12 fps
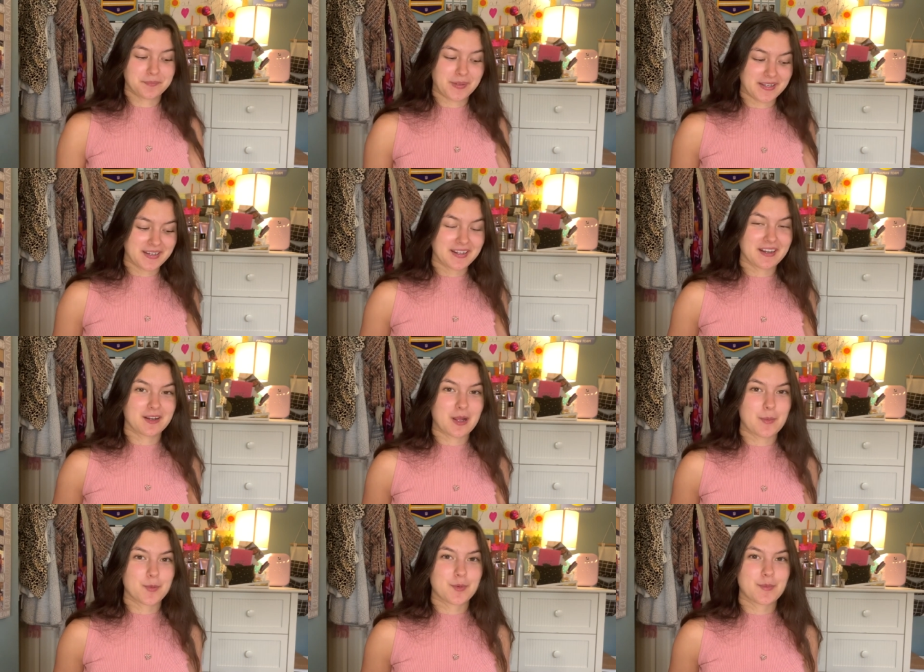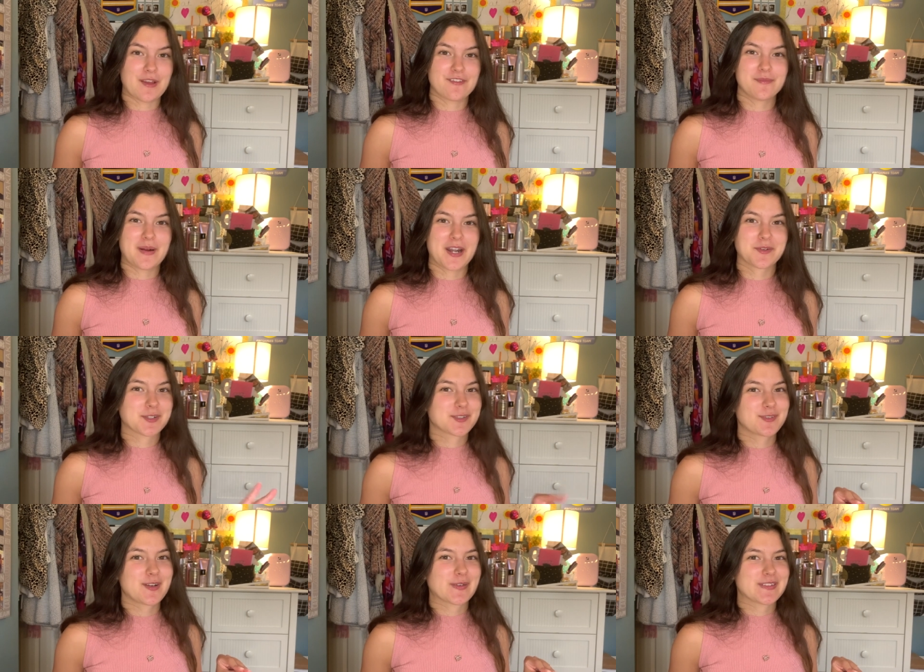But I did get a couple more Bath & Body Works
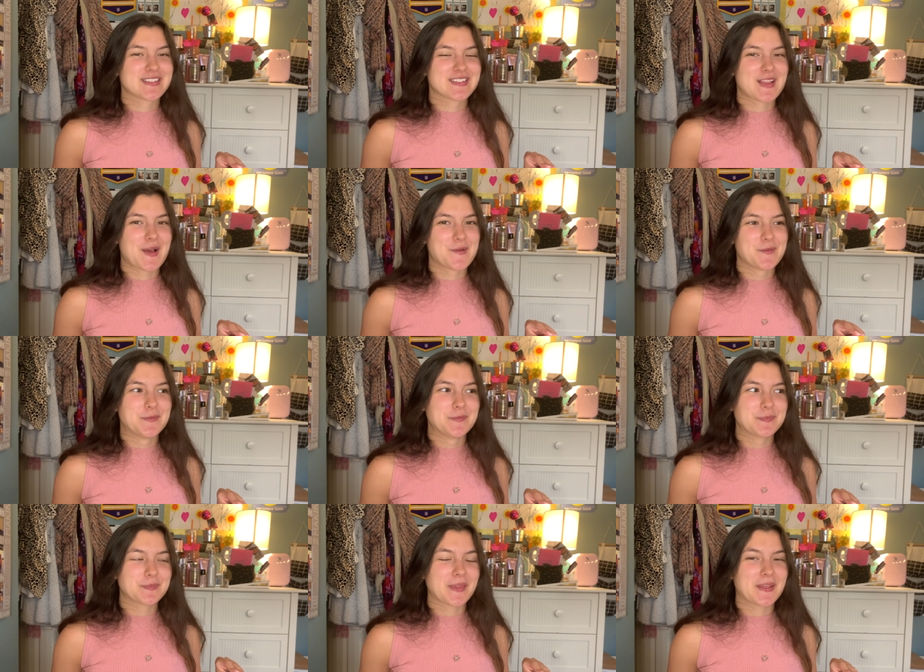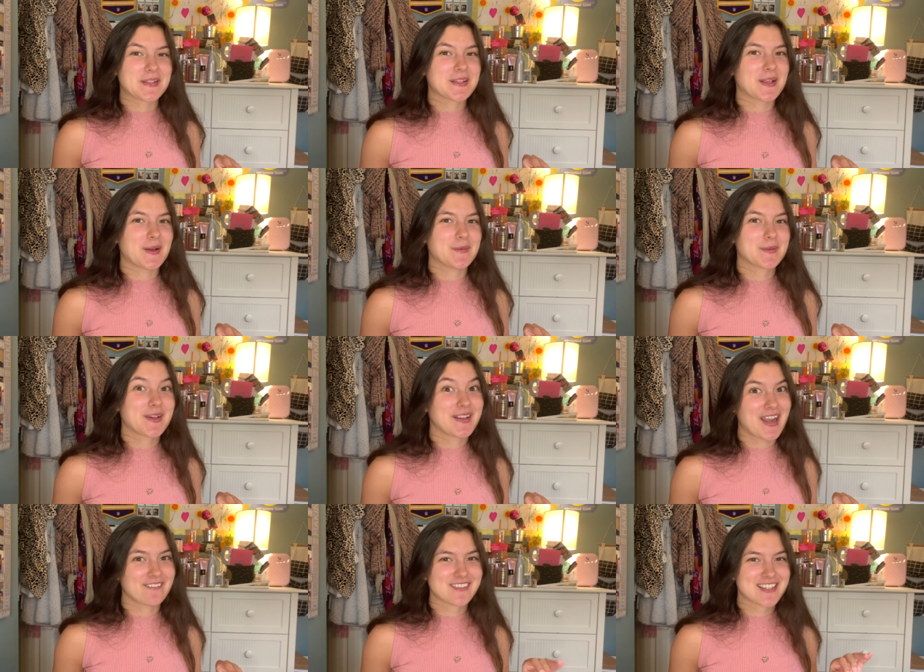fragrances though so Could
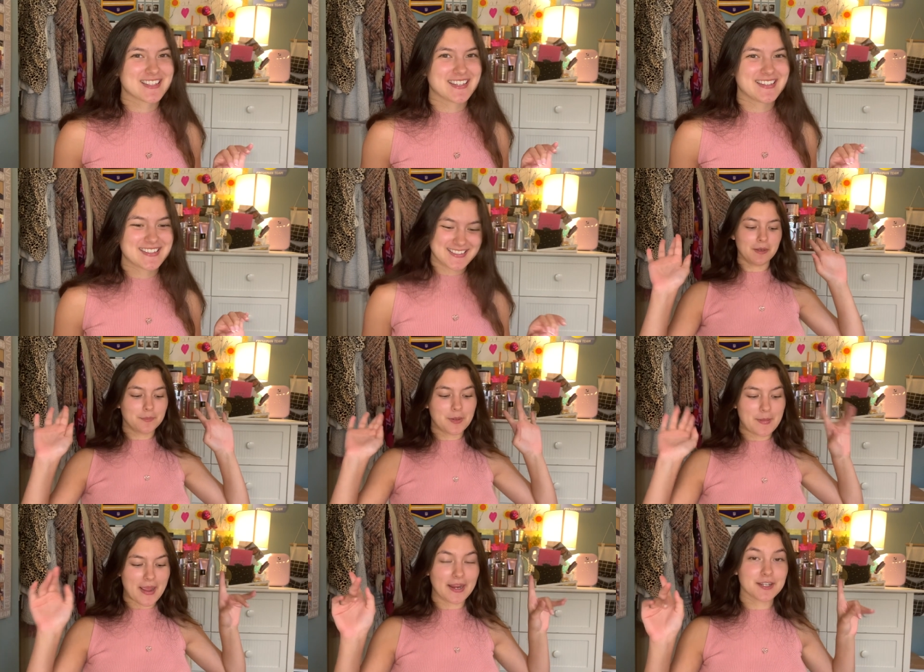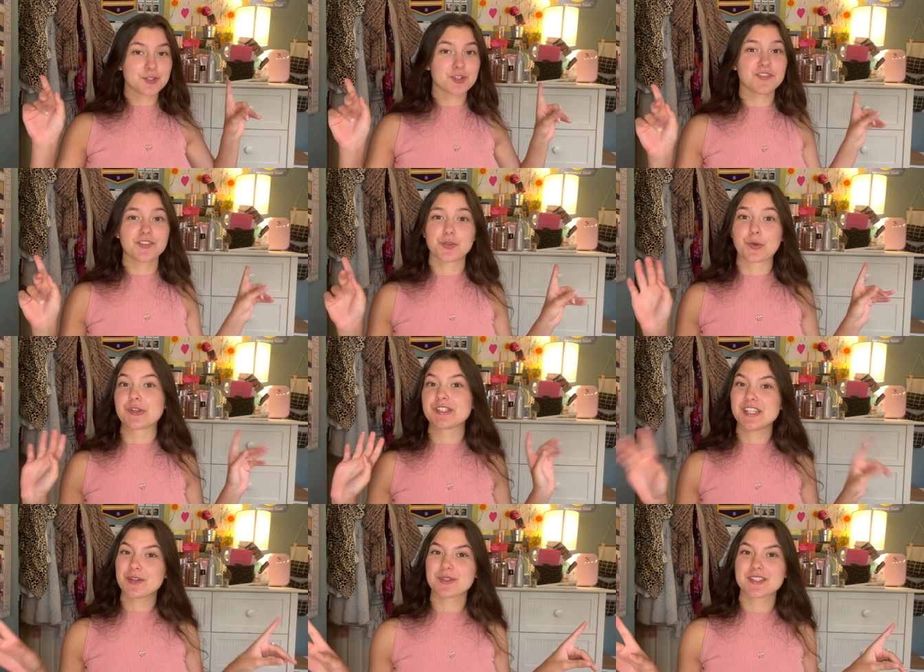not resist. But back into the Victoria's
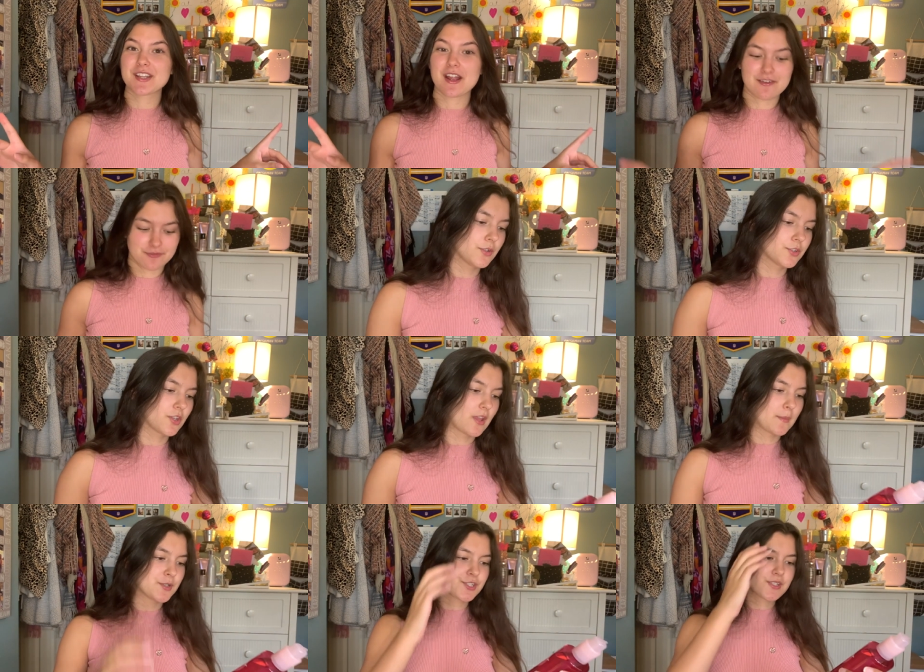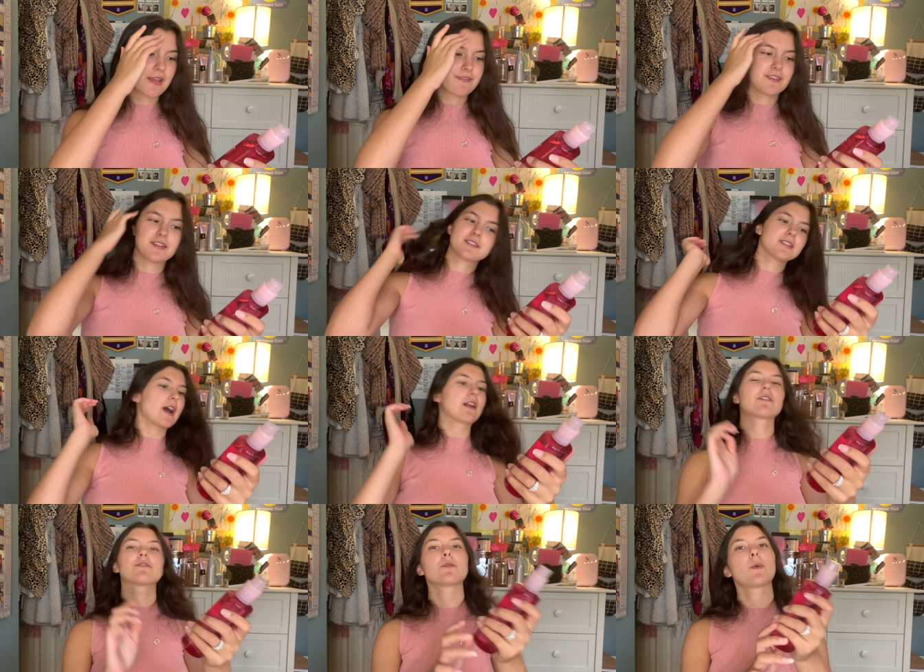Secret stuff. So let me just get this out
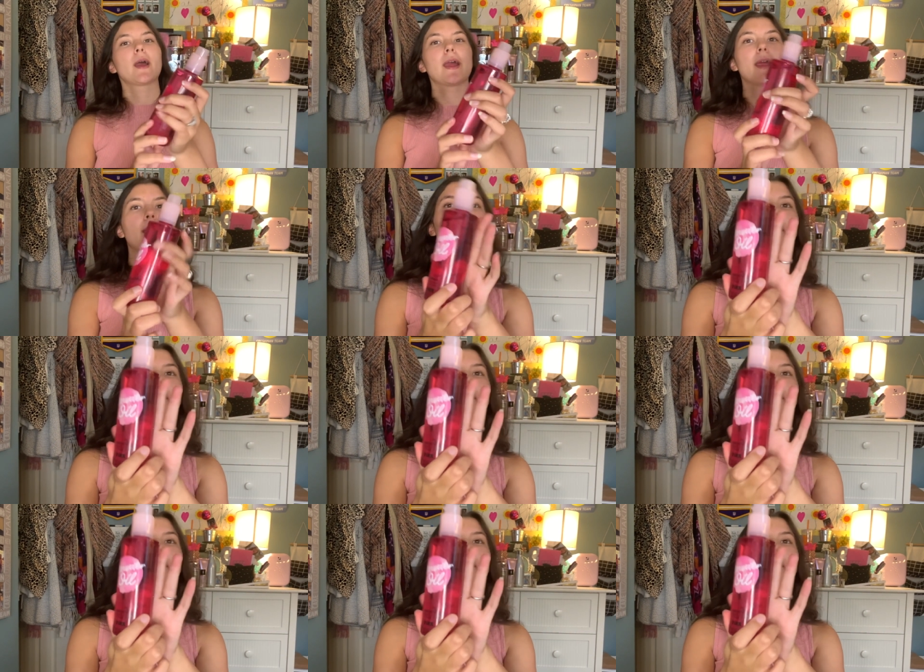of the way.